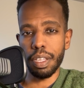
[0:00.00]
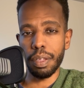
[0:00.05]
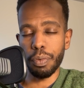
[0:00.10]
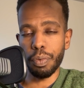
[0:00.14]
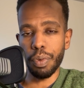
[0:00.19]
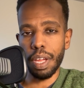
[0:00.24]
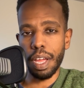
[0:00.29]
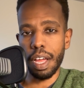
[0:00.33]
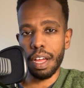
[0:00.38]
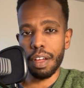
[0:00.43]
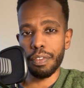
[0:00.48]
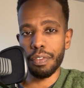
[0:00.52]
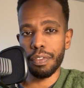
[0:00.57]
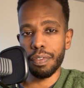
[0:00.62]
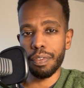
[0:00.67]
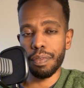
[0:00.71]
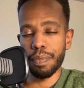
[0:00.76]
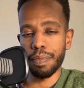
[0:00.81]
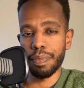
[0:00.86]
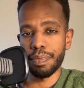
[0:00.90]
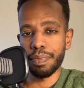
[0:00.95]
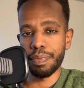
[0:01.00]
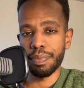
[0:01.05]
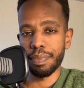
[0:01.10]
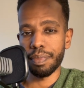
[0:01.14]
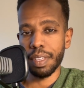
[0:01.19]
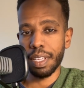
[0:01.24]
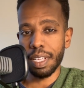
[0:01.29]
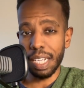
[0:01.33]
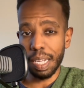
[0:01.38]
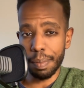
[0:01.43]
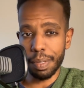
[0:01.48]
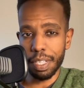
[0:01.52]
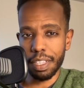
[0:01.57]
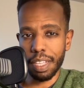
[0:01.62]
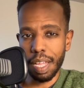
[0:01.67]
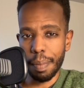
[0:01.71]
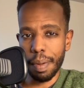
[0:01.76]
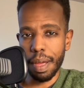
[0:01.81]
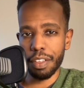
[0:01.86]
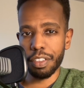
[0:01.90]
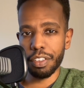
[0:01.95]
we have limited
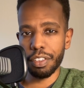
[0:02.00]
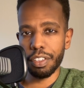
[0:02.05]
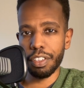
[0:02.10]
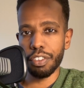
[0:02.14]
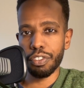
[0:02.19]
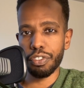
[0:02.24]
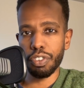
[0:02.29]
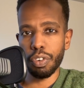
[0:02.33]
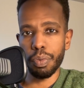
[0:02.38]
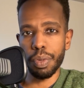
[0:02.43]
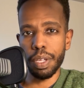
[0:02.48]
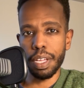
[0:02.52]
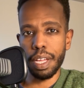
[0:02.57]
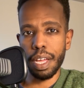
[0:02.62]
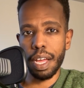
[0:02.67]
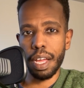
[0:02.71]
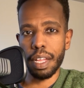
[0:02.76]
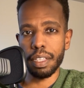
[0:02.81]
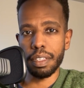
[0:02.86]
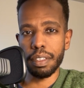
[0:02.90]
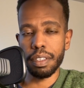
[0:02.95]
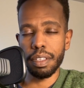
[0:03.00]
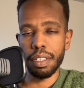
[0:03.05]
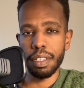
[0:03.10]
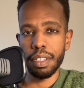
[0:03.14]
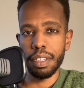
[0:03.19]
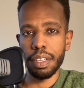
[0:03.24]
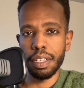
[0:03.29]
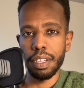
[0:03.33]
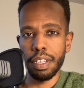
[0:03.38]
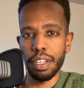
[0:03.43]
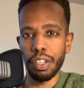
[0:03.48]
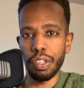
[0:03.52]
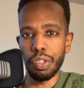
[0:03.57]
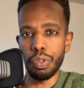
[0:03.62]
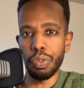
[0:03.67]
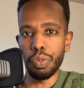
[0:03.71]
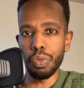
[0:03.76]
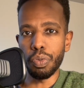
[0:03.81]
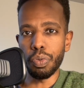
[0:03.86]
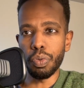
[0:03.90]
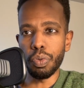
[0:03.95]
capacity, so we can't
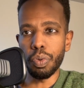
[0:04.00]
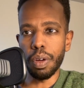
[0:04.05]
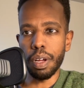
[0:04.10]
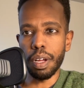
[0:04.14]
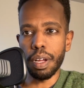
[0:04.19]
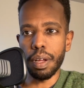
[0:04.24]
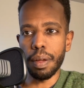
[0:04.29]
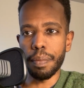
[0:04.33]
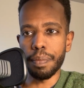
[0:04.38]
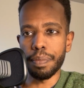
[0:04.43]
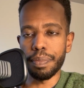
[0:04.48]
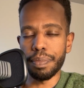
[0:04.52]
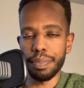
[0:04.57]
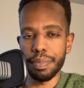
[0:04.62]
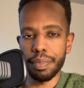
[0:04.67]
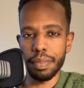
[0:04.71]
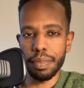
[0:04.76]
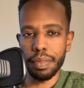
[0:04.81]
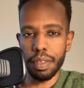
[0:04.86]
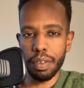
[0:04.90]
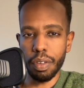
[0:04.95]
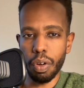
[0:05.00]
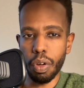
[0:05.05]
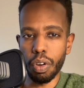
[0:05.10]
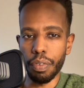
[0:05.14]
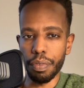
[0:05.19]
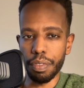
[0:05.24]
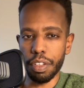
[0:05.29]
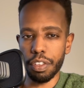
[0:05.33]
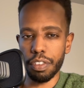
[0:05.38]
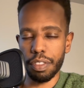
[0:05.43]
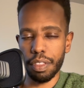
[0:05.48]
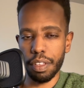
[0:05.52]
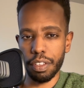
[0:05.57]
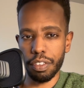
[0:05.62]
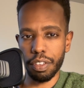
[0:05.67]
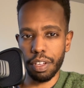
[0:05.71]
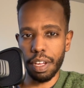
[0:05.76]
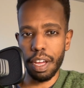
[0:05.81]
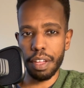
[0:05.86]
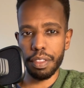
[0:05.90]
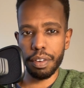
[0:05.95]
do all of these things
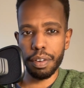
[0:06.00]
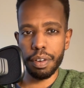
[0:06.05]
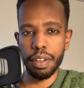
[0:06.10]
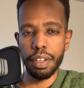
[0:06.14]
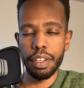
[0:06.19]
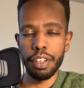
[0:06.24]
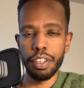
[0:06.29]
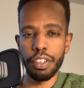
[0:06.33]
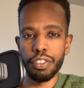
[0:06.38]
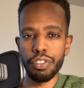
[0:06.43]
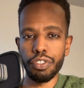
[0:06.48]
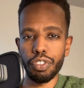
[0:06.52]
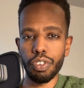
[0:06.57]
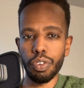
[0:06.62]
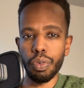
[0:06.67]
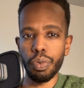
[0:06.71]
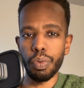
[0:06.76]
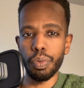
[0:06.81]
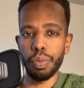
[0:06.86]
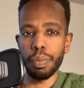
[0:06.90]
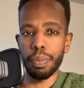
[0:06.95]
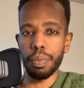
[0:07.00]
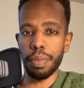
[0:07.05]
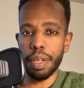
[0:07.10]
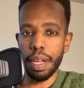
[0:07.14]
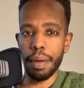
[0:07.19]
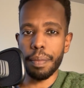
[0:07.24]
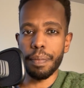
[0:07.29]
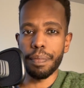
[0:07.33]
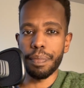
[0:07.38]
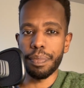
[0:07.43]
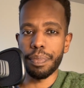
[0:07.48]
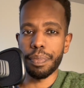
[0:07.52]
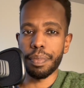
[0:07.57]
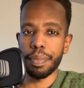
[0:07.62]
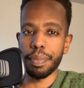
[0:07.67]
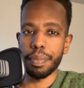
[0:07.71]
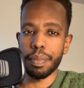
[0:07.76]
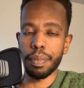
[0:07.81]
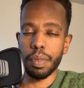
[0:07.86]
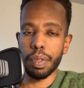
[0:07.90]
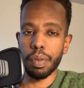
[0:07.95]
together. So yeah,
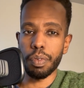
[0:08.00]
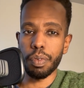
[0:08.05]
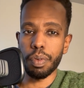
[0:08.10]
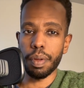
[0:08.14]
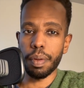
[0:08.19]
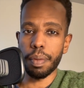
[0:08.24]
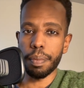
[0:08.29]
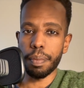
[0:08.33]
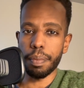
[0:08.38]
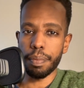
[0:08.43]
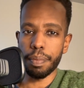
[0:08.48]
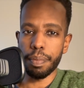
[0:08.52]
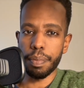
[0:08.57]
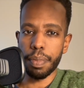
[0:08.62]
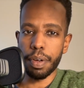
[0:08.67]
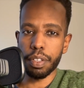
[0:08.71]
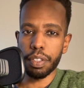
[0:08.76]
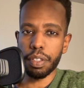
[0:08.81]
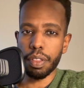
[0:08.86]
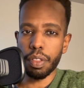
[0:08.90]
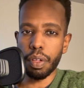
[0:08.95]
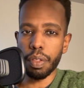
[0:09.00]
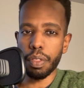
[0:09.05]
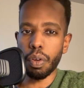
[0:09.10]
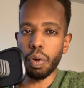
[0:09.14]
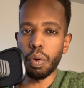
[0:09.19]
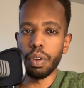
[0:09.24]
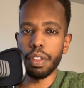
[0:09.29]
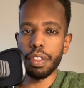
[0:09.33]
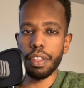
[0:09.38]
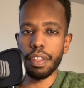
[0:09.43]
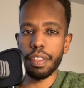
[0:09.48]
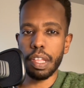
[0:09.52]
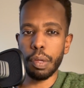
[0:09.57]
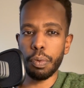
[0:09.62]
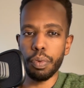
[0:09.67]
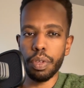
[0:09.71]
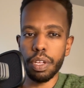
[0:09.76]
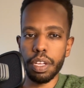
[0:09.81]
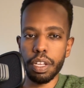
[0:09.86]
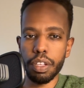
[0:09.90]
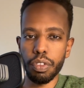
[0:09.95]
but the only thing that
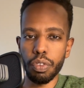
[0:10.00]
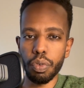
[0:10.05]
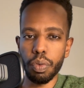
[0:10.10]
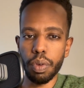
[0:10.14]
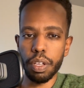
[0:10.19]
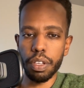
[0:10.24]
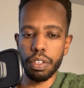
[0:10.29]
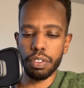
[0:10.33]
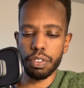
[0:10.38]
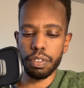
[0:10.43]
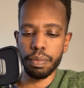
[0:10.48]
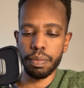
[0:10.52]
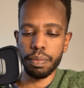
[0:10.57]
we can do is